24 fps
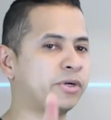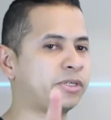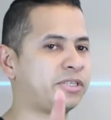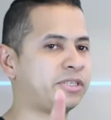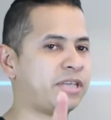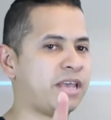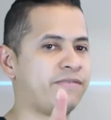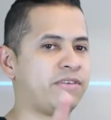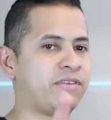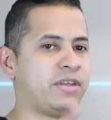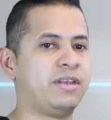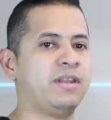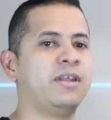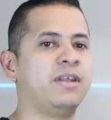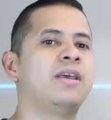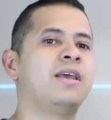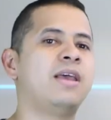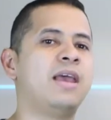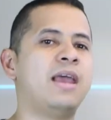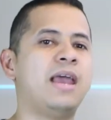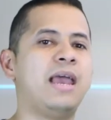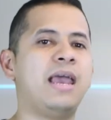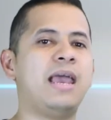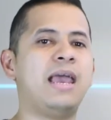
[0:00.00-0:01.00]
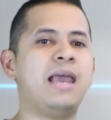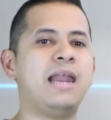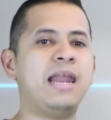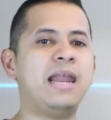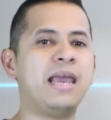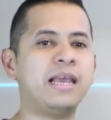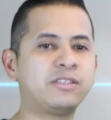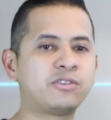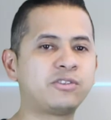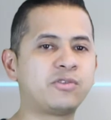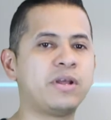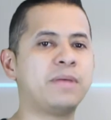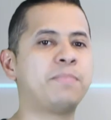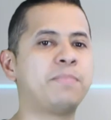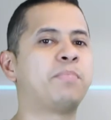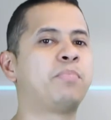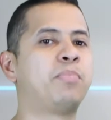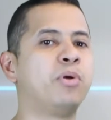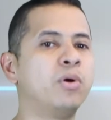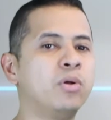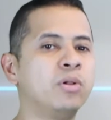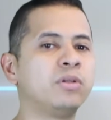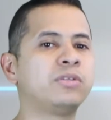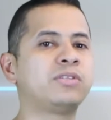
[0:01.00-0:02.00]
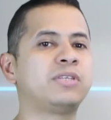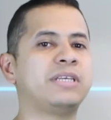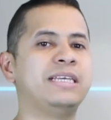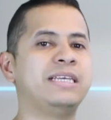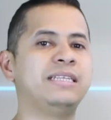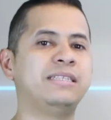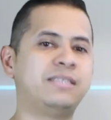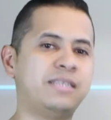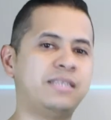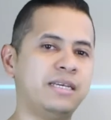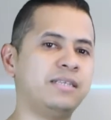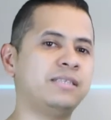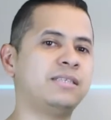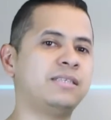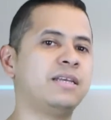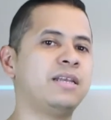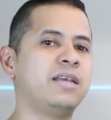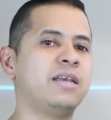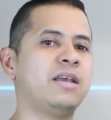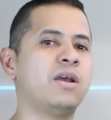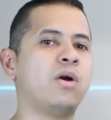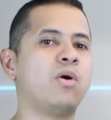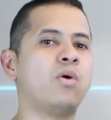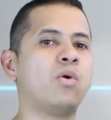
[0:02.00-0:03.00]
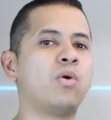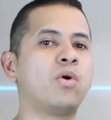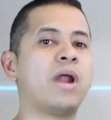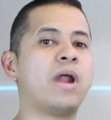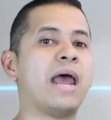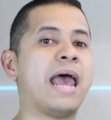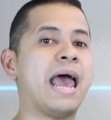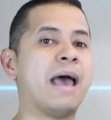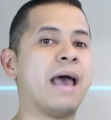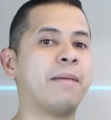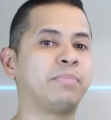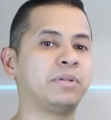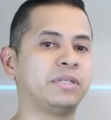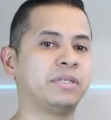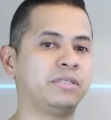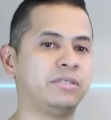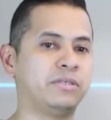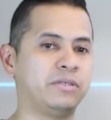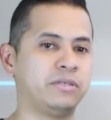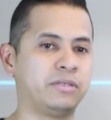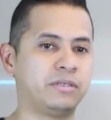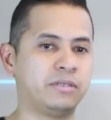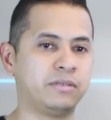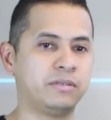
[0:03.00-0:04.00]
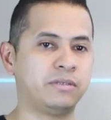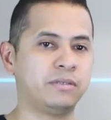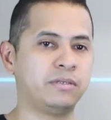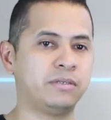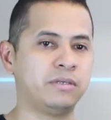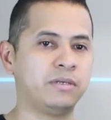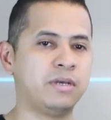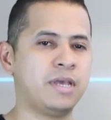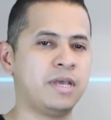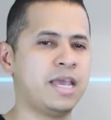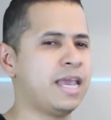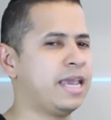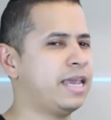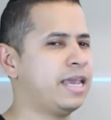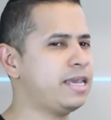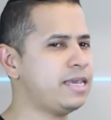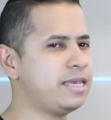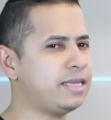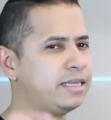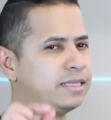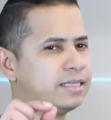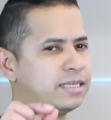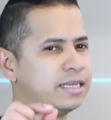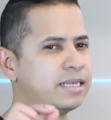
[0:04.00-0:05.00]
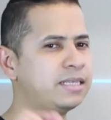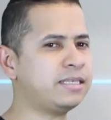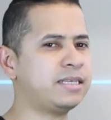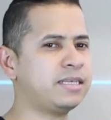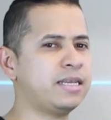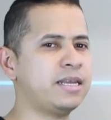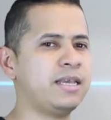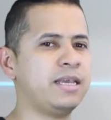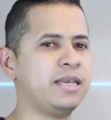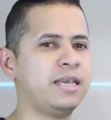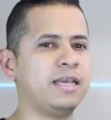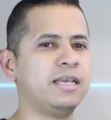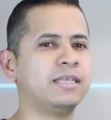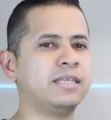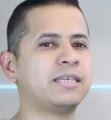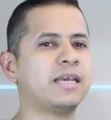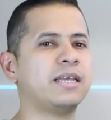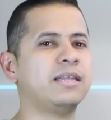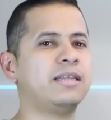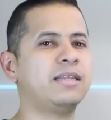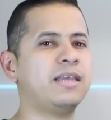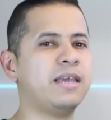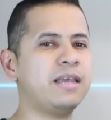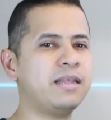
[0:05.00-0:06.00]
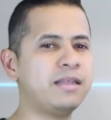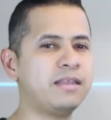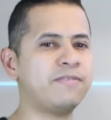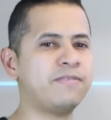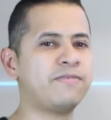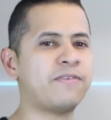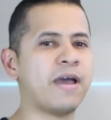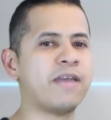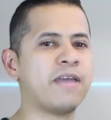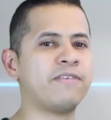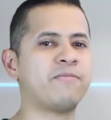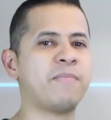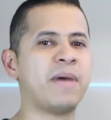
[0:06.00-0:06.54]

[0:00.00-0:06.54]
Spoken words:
7. Electric pulse intensity or amplitude. Intensity is identified